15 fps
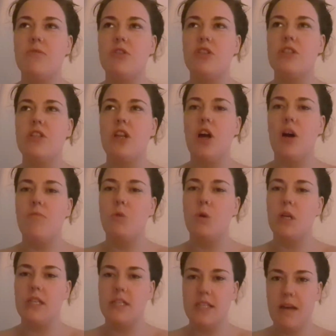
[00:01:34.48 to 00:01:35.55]
I'm just a lot
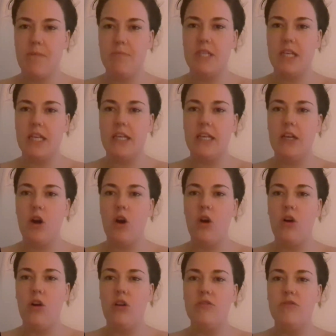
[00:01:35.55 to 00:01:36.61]
more accepting
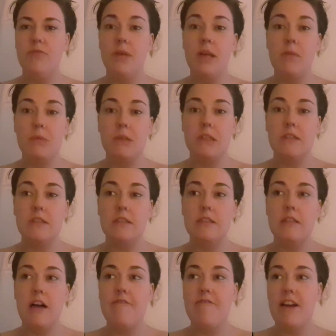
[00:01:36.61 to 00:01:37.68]
of
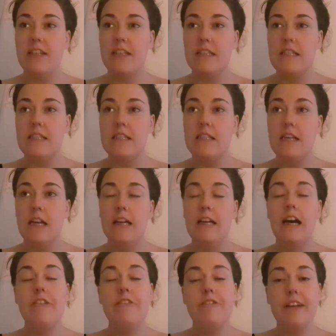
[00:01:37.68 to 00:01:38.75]
people, events
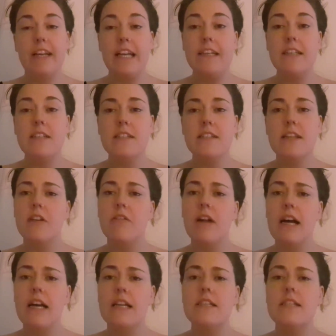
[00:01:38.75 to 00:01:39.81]
and feelings that
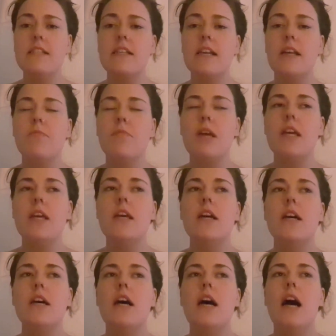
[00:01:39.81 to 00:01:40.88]
arise in me,
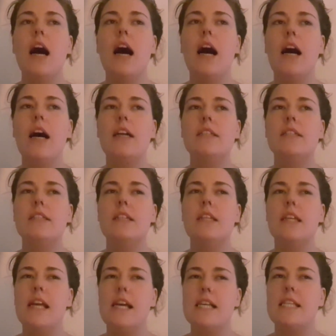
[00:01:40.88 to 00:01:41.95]
and
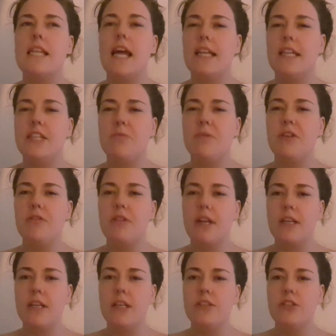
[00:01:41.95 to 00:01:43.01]
less likely to be
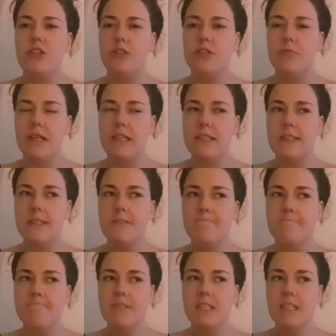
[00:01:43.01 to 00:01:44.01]
critical and judgmental.